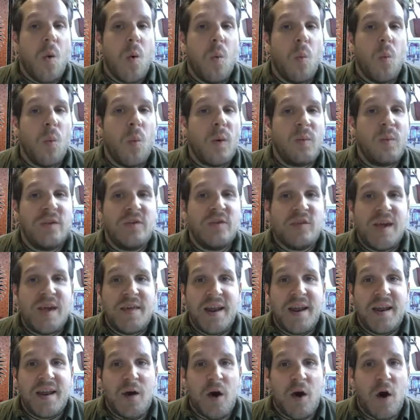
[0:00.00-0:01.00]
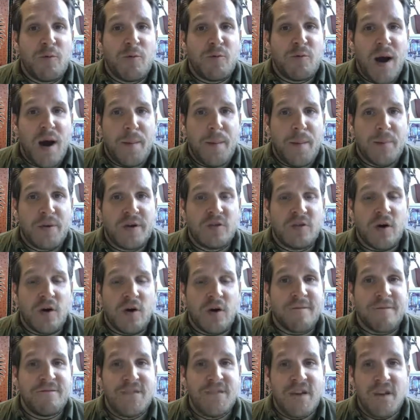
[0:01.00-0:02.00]
When we say that all properties are
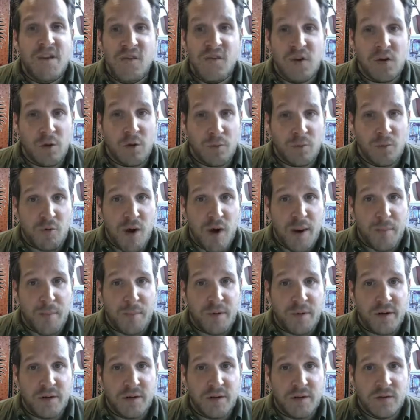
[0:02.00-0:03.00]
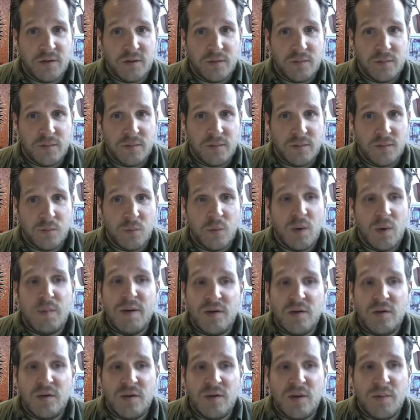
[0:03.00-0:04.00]
physical properties, we
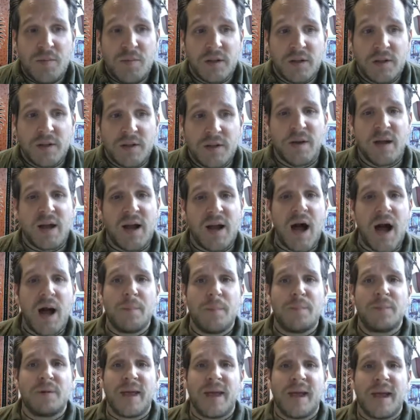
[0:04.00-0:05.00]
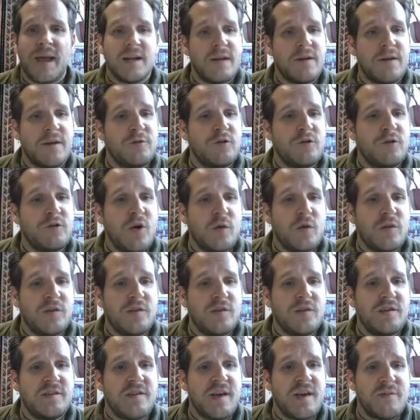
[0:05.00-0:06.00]
mean something a little bit complicated. If you notice
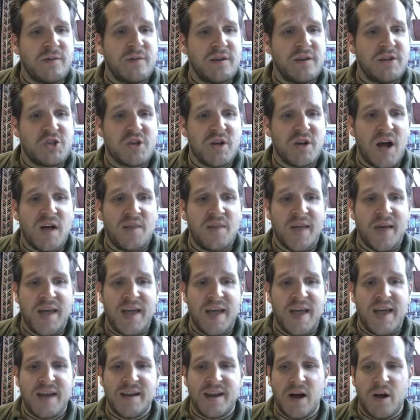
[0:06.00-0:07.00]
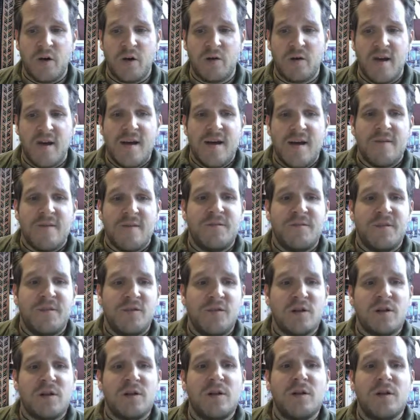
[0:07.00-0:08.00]
the definition on the handout,
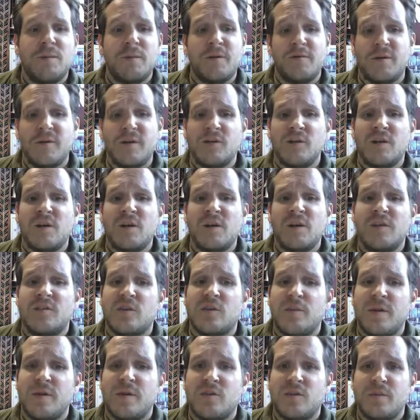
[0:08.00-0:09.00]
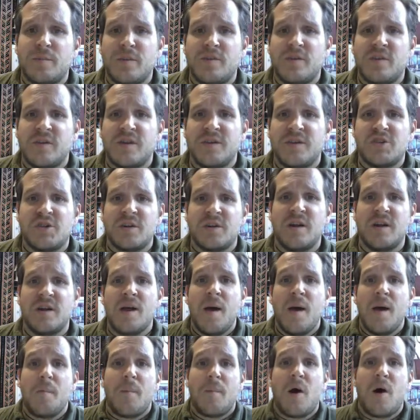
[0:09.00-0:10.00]
physicalism is the position
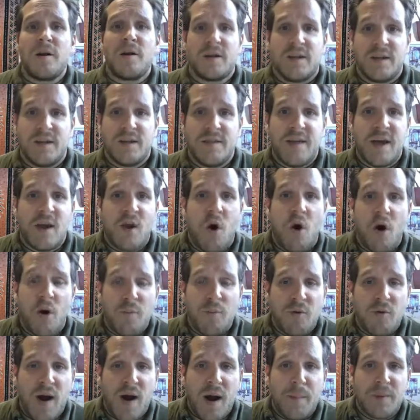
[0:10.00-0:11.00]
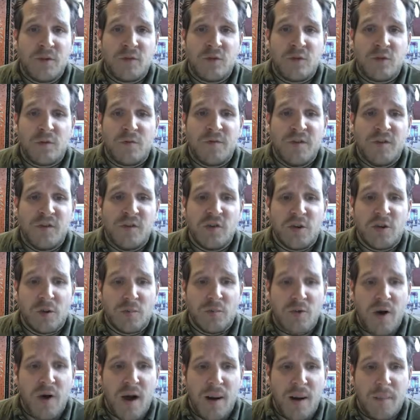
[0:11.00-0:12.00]
partly that all properties are physical
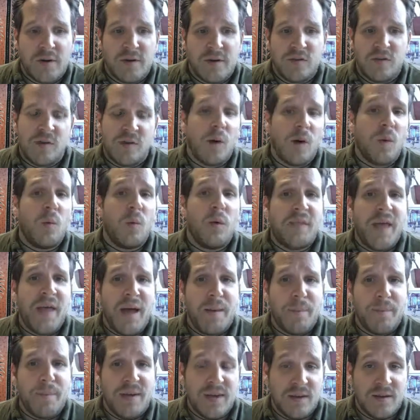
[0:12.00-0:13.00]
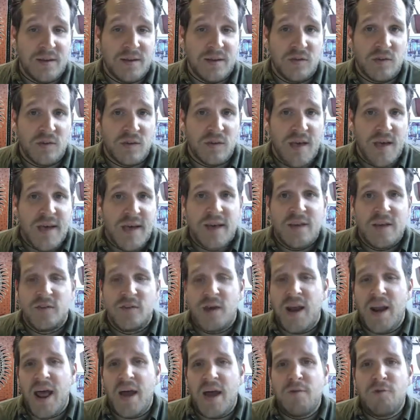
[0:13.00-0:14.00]
properties. And what that means is
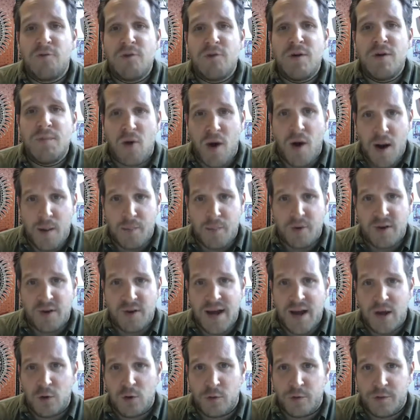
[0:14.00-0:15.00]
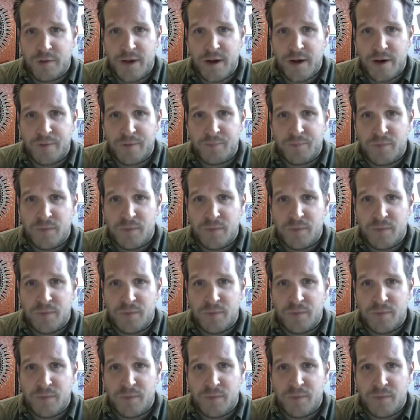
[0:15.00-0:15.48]
that every property out there